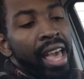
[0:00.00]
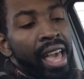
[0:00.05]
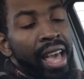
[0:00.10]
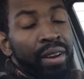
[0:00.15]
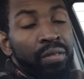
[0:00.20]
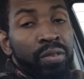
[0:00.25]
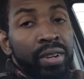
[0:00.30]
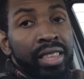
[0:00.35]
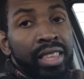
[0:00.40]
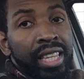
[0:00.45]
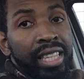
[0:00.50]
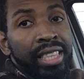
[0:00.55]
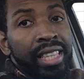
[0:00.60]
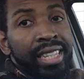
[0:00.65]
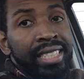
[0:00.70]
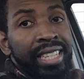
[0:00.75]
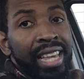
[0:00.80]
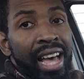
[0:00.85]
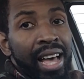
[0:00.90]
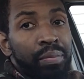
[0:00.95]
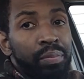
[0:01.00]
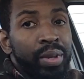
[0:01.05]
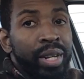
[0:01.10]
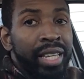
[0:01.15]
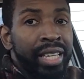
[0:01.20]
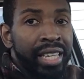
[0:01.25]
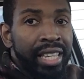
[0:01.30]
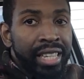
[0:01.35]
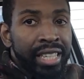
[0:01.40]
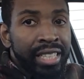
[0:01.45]
Everything that's
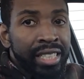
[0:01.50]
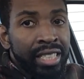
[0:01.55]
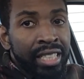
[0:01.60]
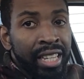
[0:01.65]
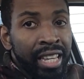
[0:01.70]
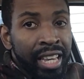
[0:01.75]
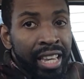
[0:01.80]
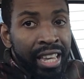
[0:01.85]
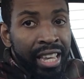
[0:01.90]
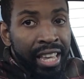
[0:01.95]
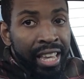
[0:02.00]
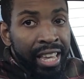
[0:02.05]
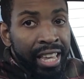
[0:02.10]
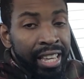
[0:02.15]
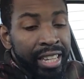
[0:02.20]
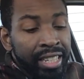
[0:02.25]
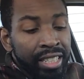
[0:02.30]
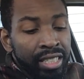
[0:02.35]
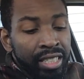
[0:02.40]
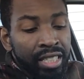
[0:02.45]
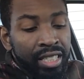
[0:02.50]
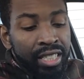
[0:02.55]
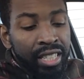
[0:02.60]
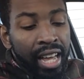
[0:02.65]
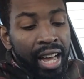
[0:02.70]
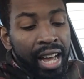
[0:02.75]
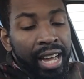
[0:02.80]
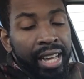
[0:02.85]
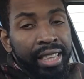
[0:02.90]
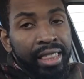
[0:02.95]
happening is
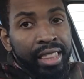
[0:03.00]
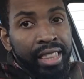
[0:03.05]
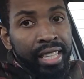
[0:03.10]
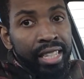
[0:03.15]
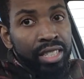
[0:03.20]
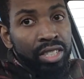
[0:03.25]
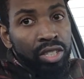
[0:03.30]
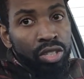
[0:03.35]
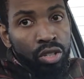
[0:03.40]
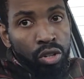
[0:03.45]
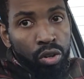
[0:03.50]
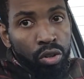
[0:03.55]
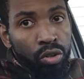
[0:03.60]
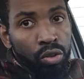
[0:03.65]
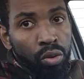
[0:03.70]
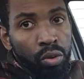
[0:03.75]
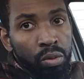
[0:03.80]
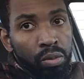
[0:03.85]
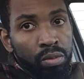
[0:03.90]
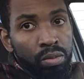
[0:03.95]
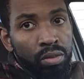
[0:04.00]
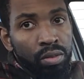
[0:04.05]
inside this circle.